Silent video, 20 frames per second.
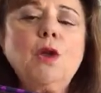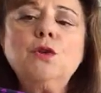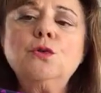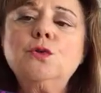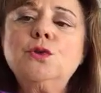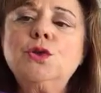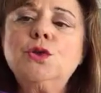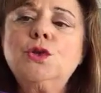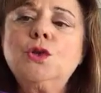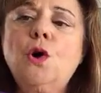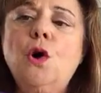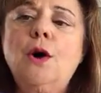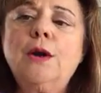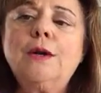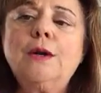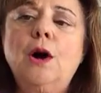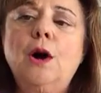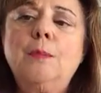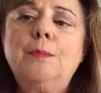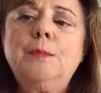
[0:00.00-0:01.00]
You start
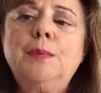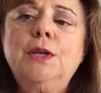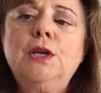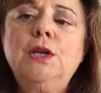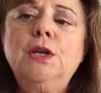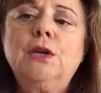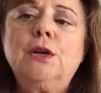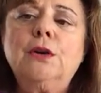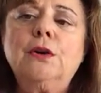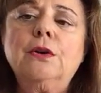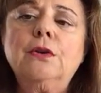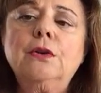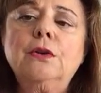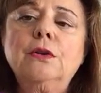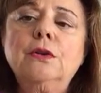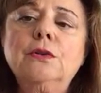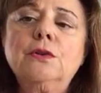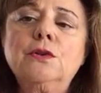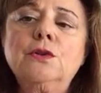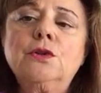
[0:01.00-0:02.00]
up here.
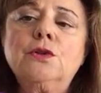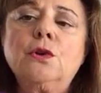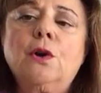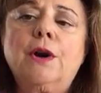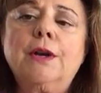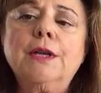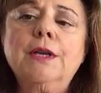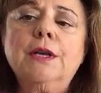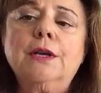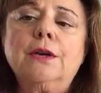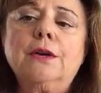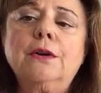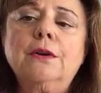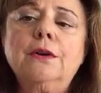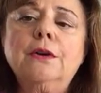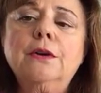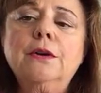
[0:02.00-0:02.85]
You start here.